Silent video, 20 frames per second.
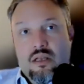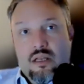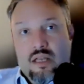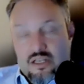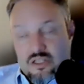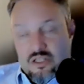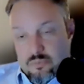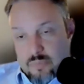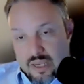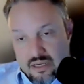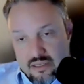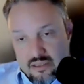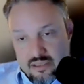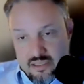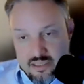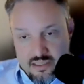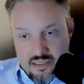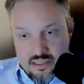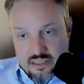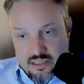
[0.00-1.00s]

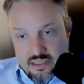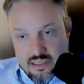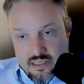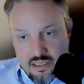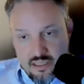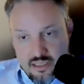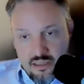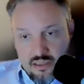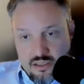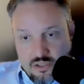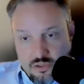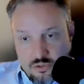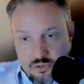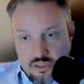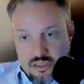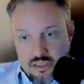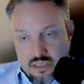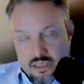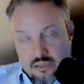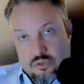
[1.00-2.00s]
expect to see in the
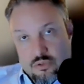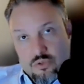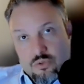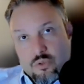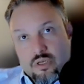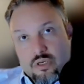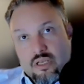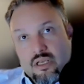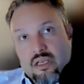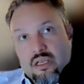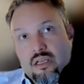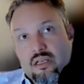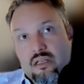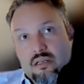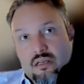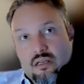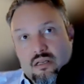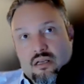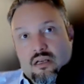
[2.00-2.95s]
unit that I was working in,